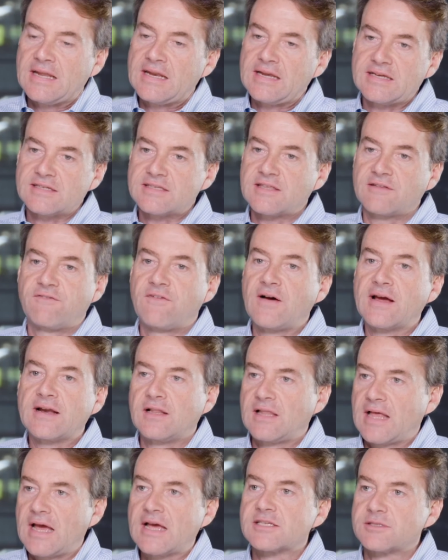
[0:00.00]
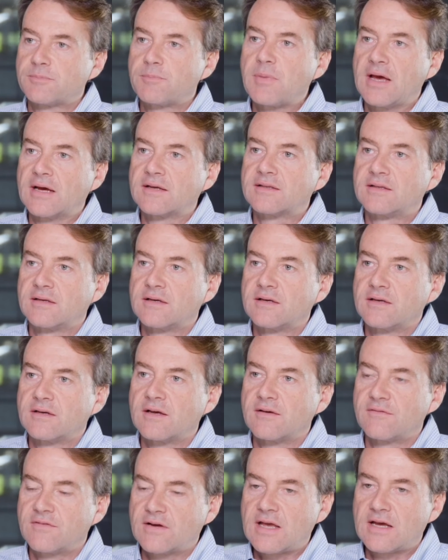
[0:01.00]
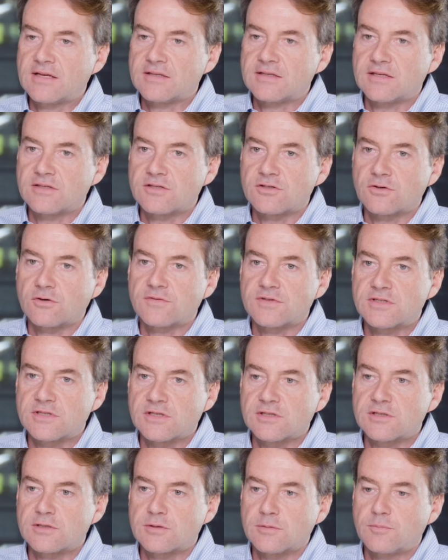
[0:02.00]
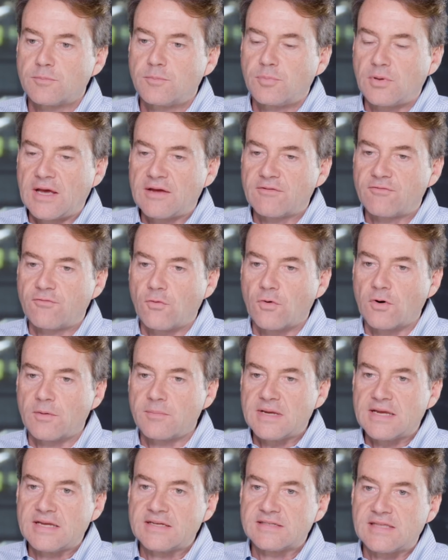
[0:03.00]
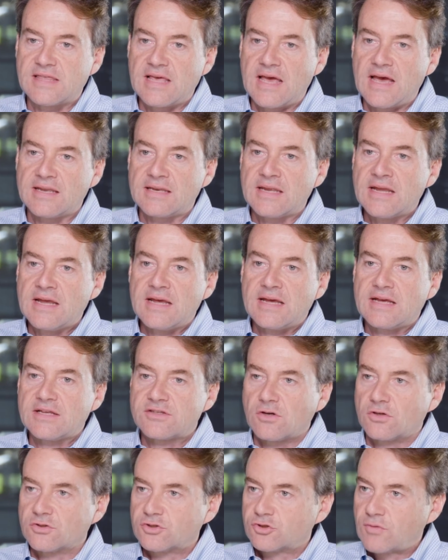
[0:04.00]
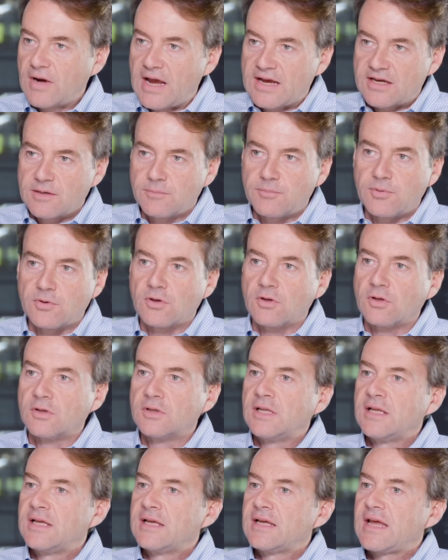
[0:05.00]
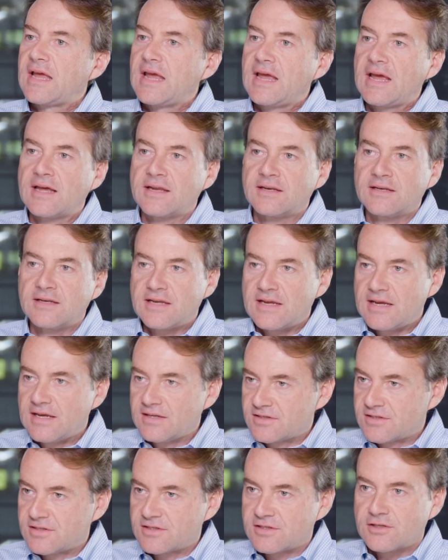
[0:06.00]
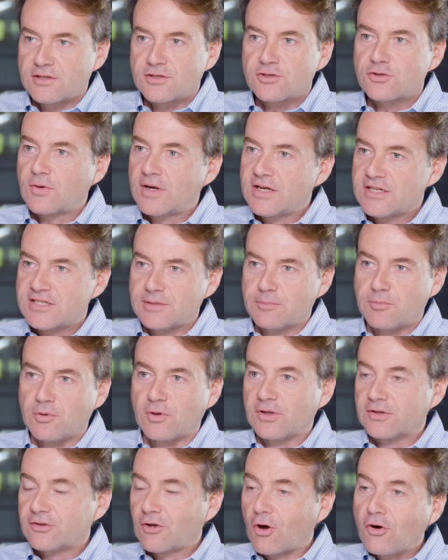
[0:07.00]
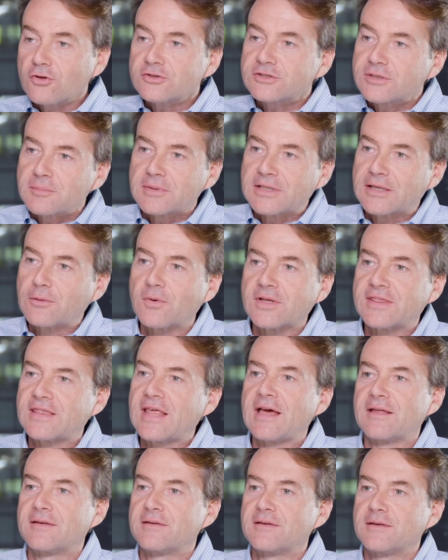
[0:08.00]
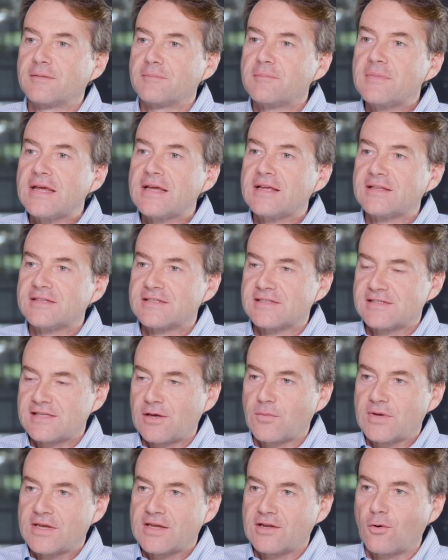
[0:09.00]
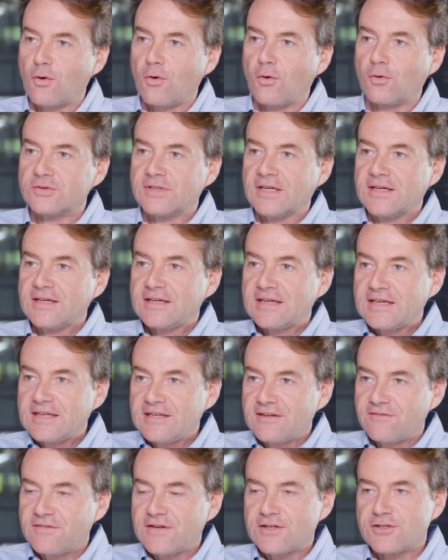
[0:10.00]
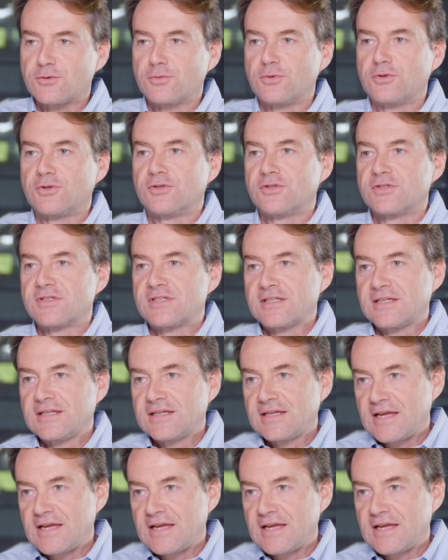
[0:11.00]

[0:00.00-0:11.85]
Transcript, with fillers: And I guess the final aspect uh, of a content services platform is that it's all trackable and it's traceable. And ultimately, what that means is that we can hold individuals